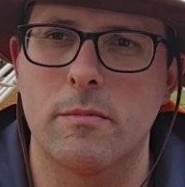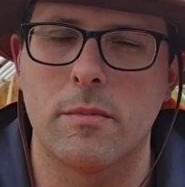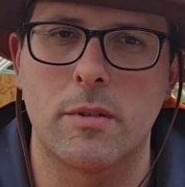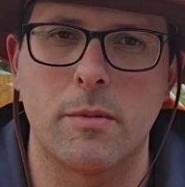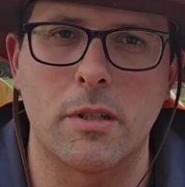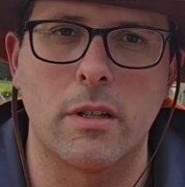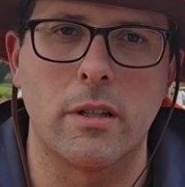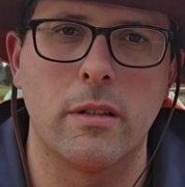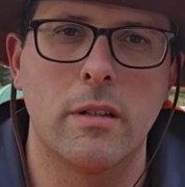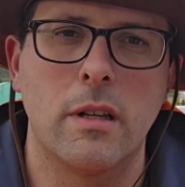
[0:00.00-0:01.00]
especially
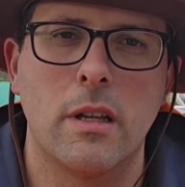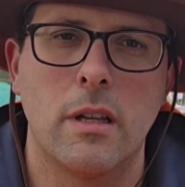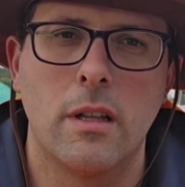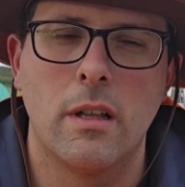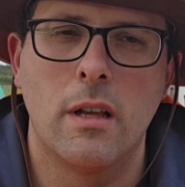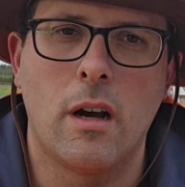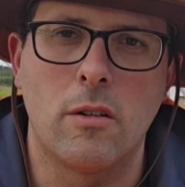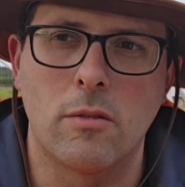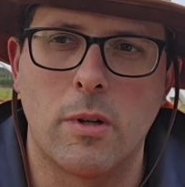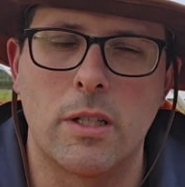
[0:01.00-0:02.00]

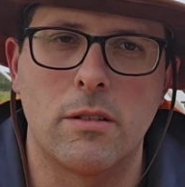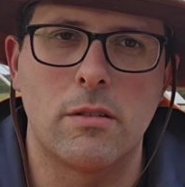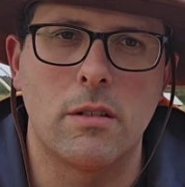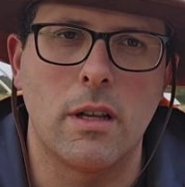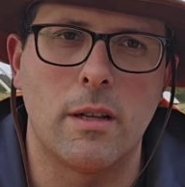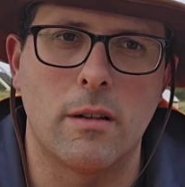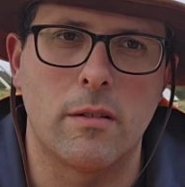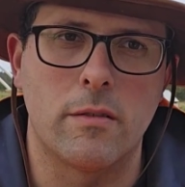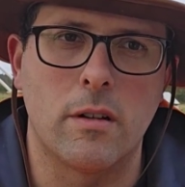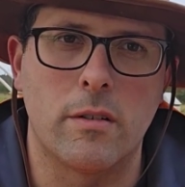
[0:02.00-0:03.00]
older ones. A
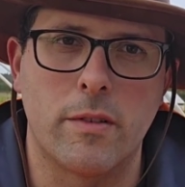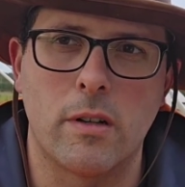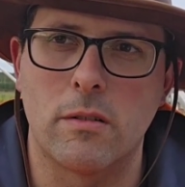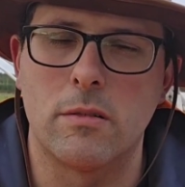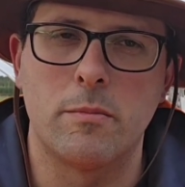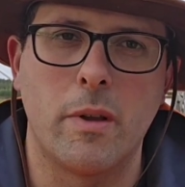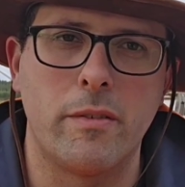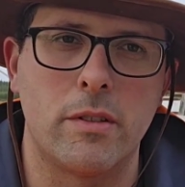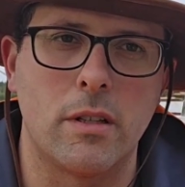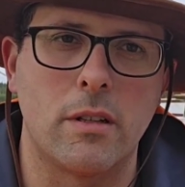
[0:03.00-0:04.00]
lot of older
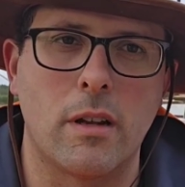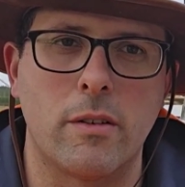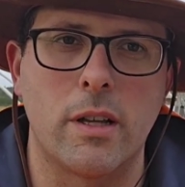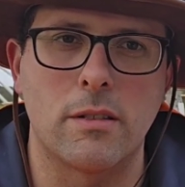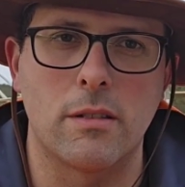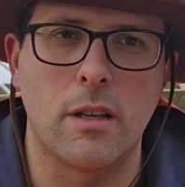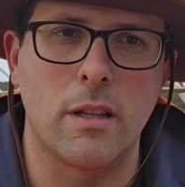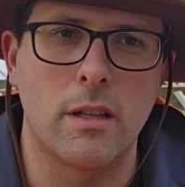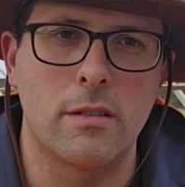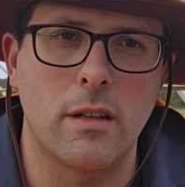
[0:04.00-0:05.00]
PVC tunnel houses out
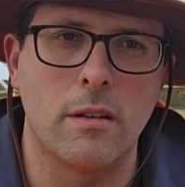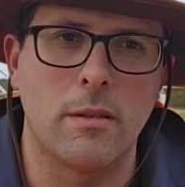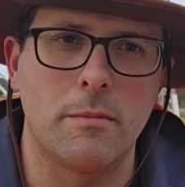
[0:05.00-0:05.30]
there. So